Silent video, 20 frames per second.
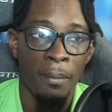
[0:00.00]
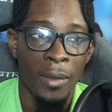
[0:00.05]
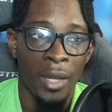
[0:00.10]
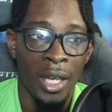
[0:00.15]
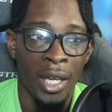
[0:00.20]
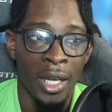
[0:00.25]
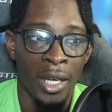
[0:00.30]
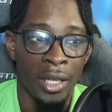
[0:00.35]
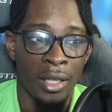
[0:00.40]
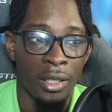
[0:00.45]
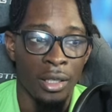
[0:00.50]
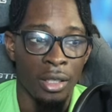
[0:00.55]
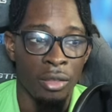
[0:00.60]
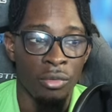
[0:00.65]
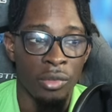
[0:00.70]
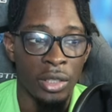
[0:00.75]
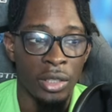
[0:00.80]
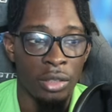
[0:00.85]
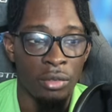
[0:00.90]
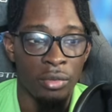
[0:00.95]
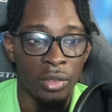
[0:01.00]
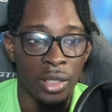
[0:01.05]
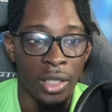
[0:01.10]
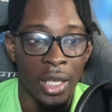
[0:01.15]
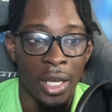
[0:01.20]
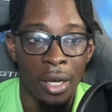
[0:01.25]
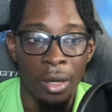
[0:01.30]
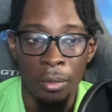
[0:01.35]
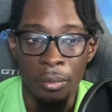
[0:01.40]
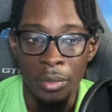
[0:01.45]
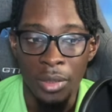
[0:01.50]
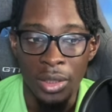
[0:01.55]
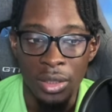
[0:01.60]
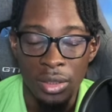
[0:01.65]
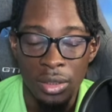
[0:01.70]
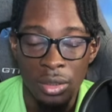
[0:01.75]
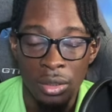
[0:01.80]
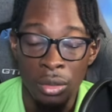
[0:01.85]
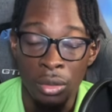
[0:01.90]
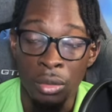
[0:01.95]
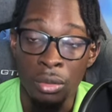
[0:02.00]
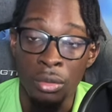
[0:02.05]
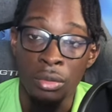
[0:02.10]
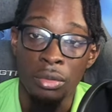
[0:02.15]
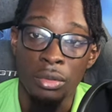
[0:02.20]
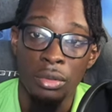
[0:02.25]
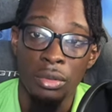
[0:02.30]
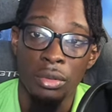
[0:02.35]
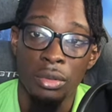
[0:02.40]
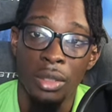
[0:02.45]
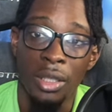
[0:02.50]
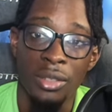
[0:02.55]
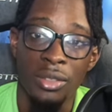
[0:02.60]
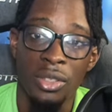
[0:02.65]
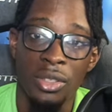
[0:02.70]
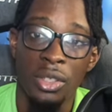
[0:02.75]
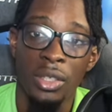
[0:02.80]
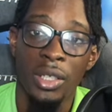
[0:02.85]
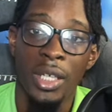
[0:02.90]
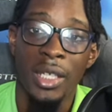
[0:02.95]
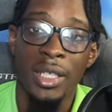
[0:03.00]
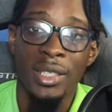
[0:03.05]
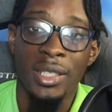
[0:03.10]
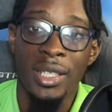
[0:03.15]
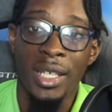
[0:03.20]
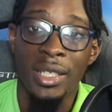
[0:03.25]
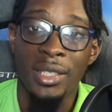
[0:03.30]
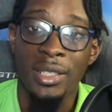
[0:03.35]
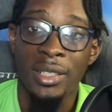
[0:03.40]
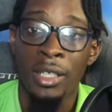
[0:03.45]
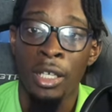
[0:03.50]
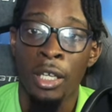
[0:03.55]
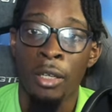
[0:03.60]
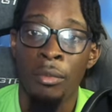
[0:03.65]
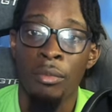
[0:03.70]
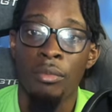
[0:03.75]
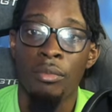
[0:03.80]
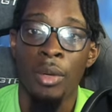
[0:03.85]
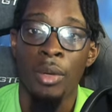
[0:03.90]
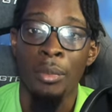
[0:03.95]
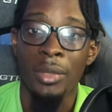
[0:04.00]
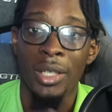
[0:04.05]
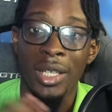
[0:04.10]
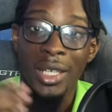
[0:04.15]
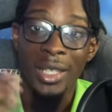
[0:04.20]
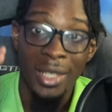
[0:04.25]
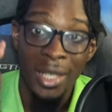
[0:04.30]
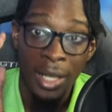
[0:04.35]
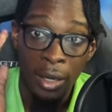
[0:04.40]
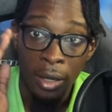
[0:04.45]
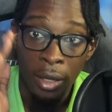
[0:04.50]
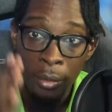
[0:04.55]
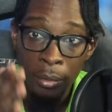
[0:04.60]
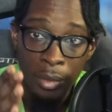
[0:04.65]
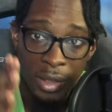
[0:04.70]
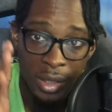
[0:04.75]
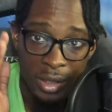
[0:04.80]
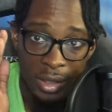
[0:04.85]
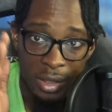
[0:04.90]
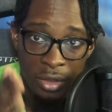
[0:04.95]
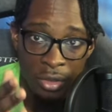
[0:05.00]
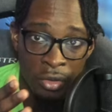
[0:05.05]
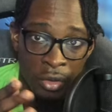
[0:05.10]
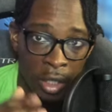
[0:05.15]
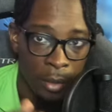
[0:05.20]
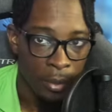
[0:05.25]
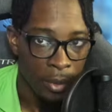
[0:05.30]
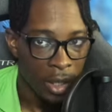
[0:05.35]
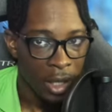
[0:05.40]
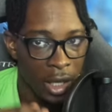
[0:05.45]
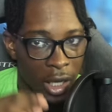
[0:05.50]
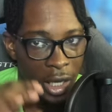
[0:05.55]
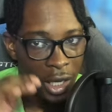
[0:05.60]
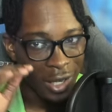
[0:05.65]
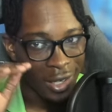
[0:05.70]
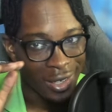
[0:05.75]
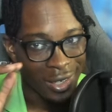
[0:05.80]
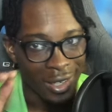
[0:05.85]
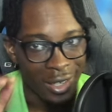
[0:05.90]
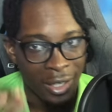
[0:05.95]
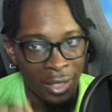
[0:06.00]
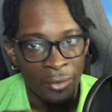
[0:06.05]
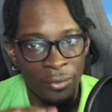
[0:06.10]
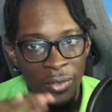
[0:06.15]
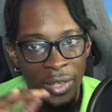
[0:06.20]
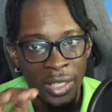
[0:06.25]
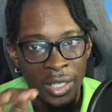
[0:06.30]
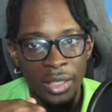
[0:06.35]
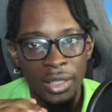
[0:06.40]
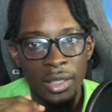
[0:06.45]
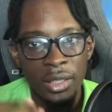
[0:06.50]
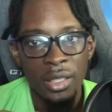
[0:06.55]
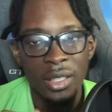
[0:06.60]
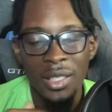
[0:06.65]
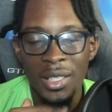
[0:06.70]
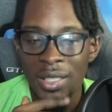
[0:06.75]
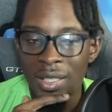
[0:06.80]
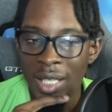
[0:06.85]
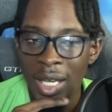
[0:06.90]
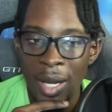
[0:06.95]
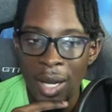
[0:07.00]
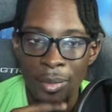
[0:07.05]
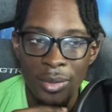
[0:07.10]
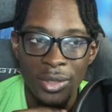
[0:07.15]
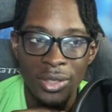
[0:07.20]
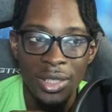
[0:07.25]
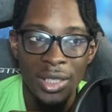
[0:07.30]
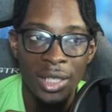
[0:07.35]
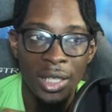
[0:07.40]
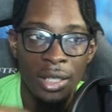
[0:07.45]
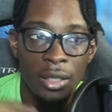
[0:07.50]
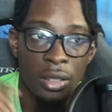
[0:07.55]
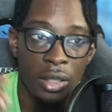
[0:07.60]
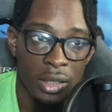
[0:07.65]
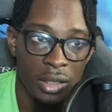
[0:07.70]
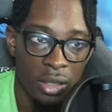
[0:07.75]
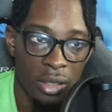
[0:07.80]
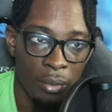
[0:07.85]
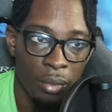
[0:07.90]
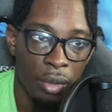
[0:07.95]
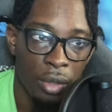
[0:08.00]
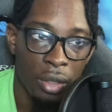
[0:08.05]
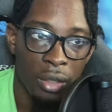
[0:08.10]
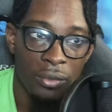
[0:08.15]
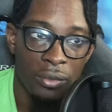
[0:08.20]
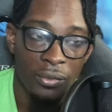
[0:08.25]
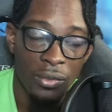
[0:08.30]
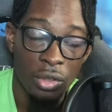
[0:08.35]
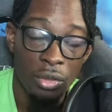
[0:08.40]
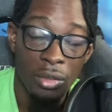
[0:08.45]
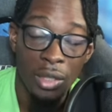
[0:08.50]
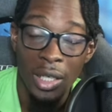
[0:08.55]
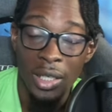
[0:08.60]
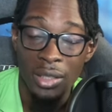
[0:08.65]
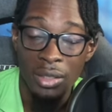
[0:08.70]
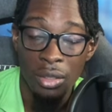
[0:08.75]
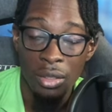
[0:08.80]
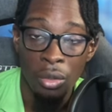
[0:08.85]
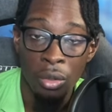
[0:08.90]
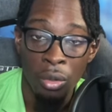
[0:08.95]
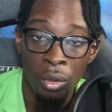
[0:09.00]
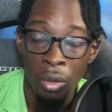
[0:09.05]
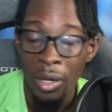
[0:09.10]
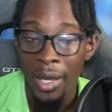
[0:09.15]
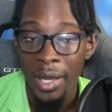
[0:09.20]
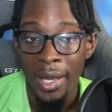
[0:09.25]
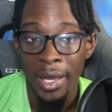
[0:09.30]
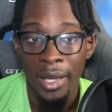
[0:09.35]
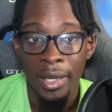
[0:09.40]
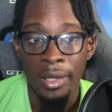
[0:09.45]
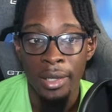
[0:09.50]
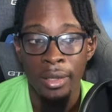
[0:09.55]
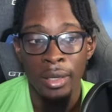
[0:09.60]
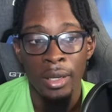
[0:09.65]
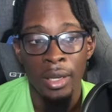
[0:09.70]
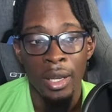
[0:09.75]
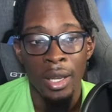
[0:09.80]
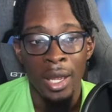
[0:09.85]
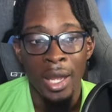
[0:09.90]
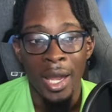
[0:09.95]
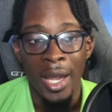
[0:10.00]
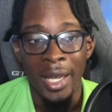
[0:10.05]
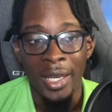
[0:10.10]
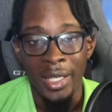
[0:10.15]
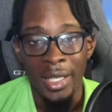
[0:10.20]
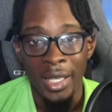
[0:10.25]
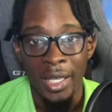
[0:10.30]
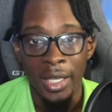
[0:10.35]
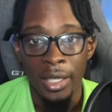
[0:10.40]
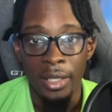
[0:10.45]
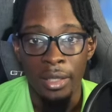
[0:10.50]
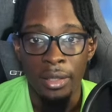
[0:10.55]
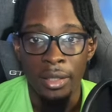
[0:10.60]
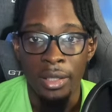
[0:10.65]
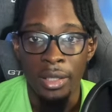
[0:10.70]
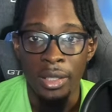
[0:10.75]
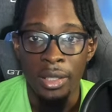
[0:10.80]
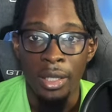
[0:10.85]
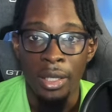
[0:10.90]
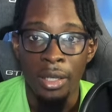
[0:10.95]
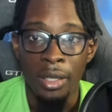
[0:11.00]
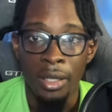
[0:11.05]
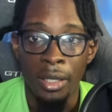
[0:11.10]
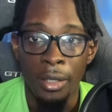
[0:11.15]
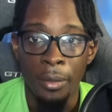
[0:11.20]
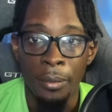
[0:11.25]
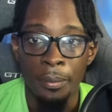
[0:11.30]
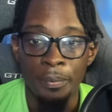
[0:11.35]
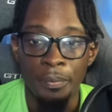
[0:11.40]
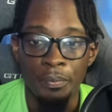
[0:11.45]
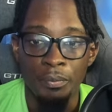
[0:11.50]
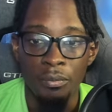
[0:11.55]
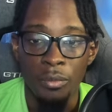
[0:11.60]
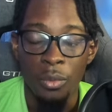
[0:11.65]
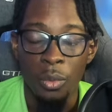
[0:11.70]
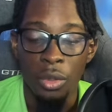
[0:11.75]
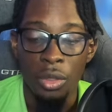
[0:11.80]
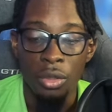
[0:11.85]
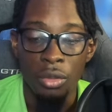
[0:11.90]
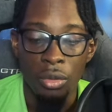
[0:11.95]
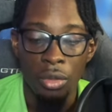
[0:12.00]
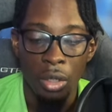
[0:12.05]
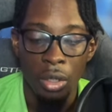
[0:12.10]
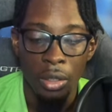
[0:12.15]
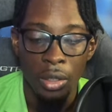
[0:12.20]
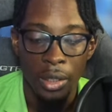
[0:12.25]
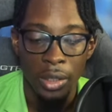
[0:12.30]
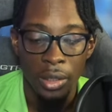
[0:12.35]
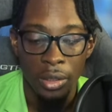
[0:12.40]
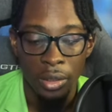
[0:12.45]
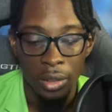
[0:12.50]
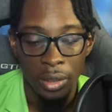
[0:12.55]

And it really, really helped me. So I'll see you guys next time. Remember to hit that like button, subscribe, and if anything like this happens again, it's important for you guys to go ahead and hit the what do you call it,